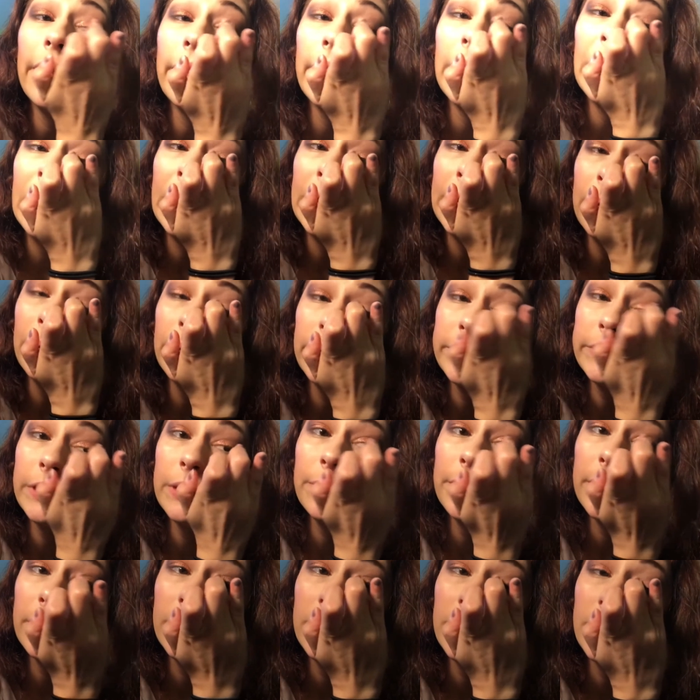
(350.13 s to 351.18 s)
Now I don't
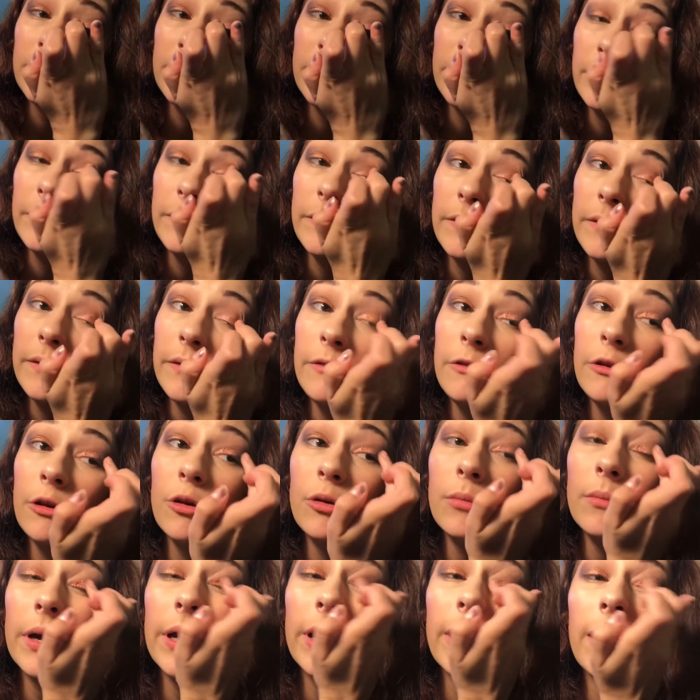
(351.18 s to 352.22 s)
typically
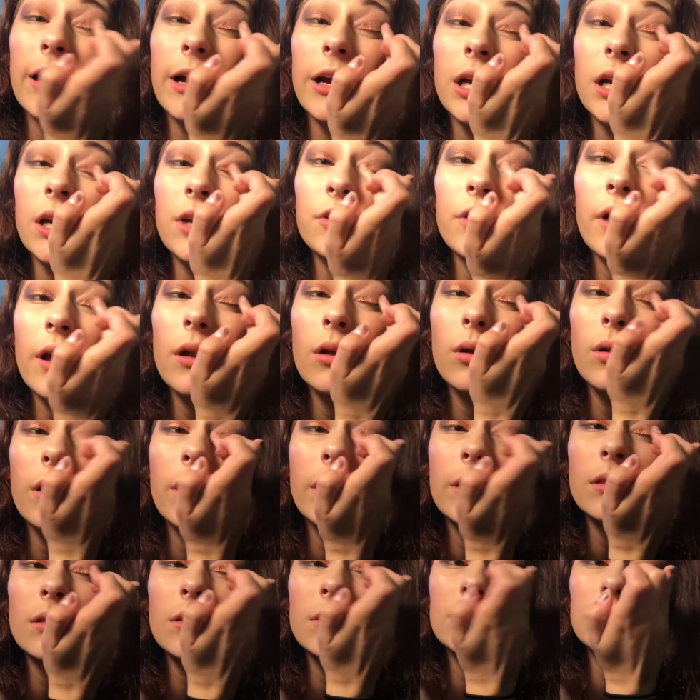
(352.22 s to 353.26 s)
do my eyeshadow
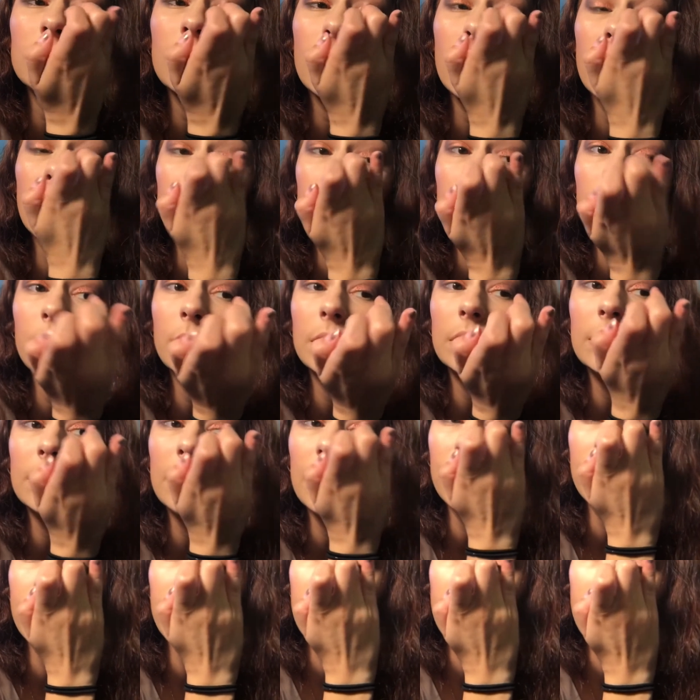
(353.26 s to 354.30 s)
like this. I kind of do it
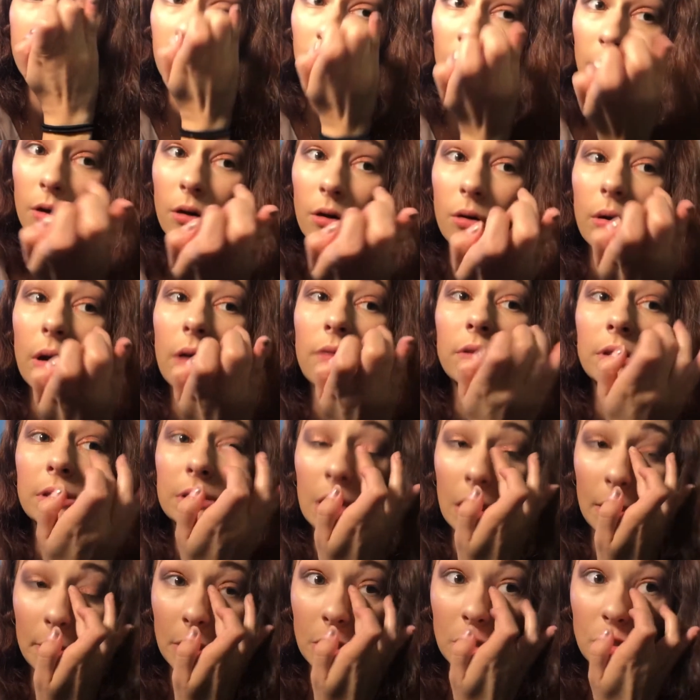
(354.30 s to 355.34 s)
different though every
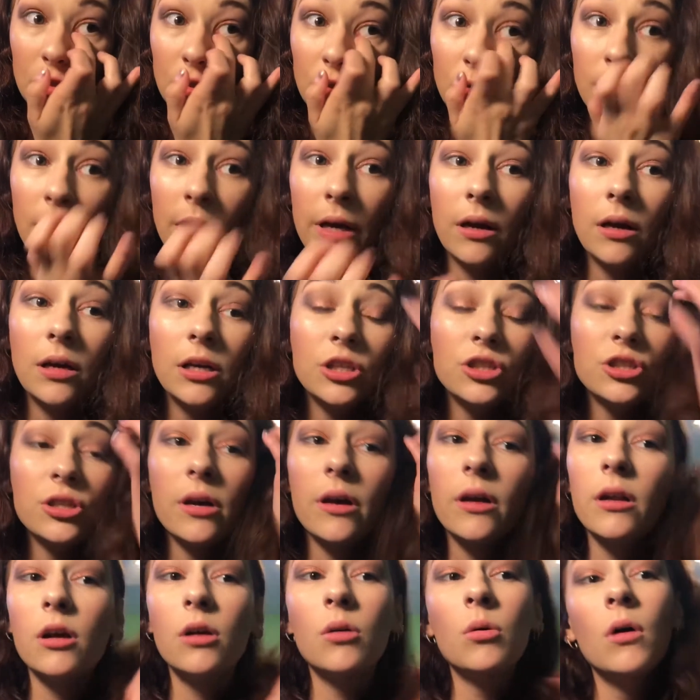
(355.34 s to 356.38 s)
time I do my
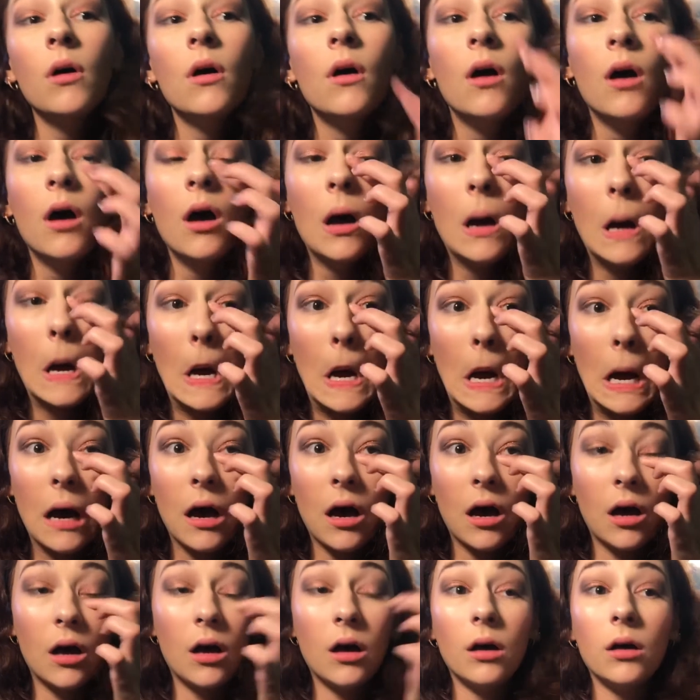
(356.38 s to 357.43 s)
eyeshadow.
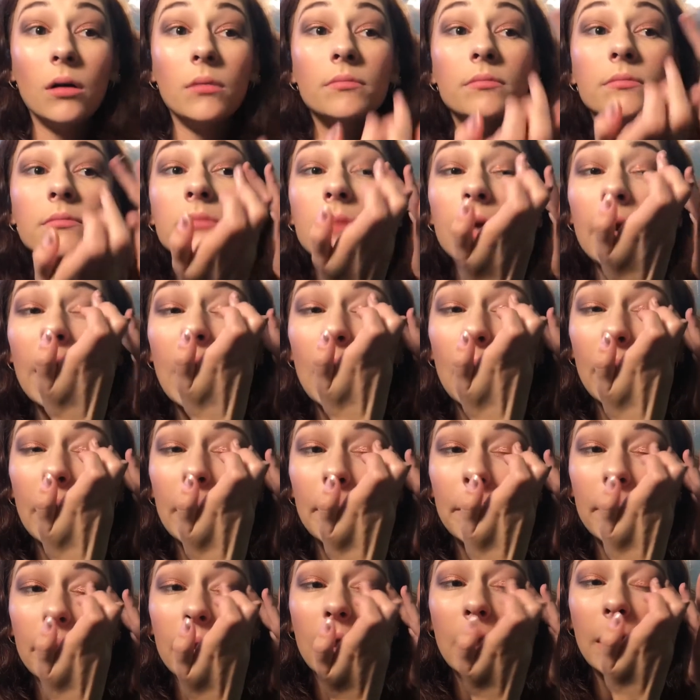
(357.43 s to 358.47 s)
How I
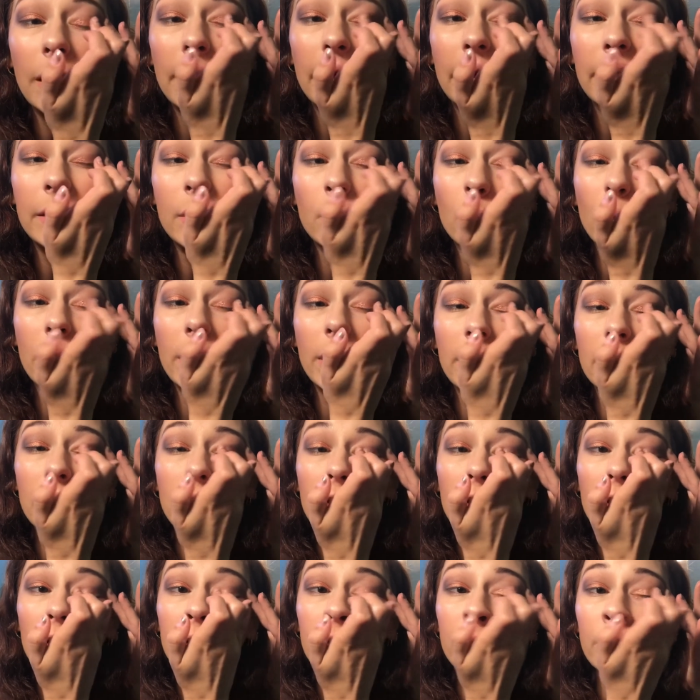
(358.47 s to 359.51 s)
apply and what I
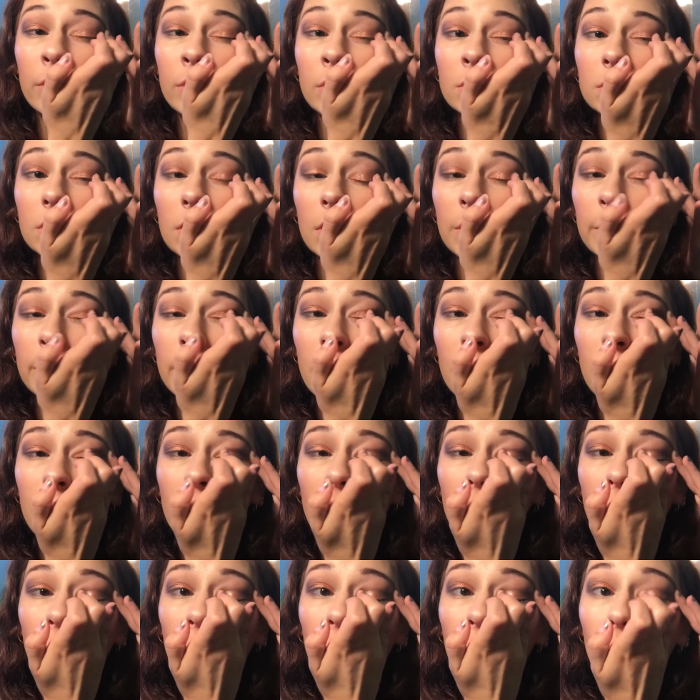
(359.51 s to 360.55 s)
do, because I'm gonna
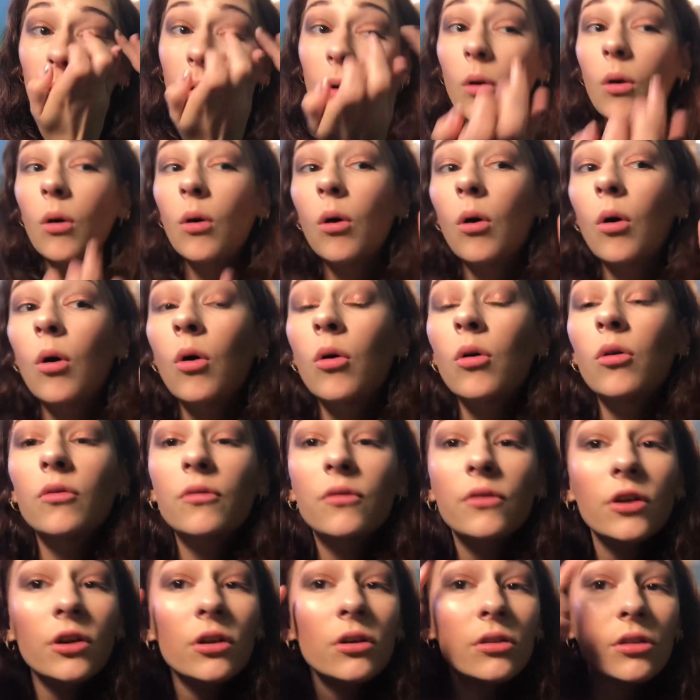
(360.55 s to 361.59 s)
go
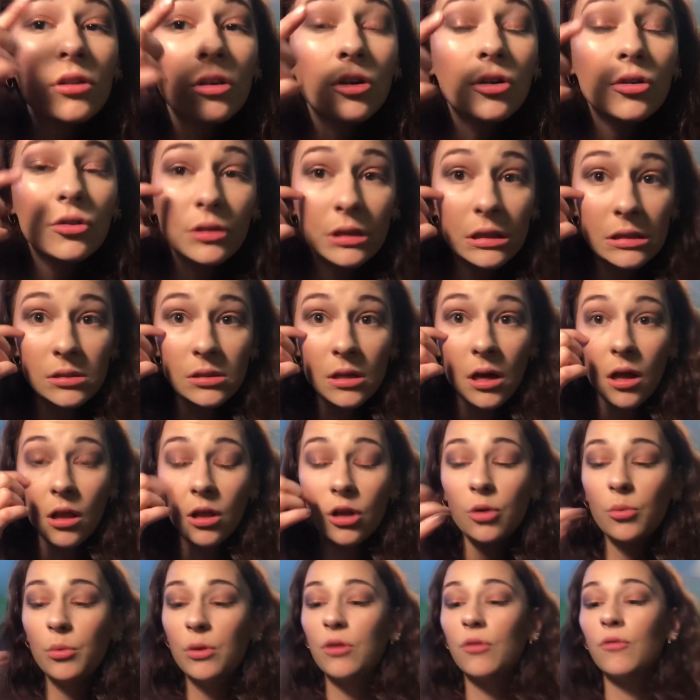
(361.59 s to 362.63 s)
over the crease
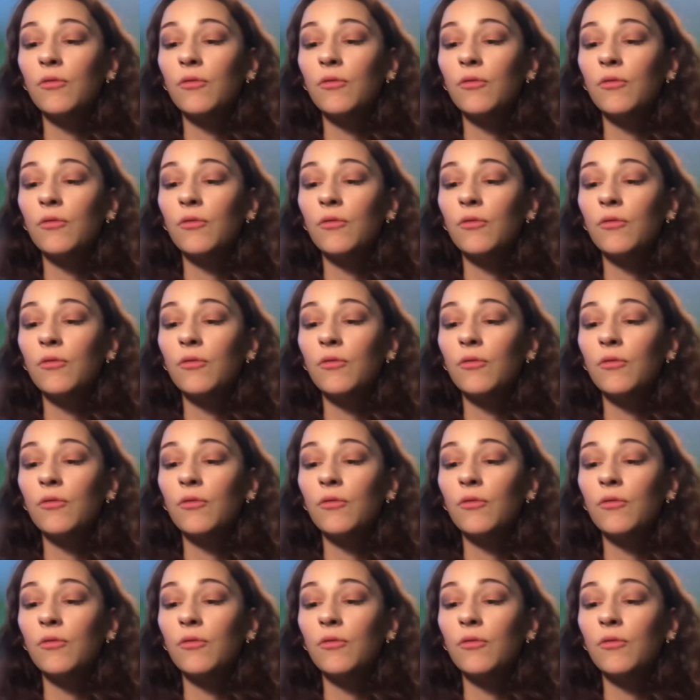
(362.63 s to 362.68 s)
color with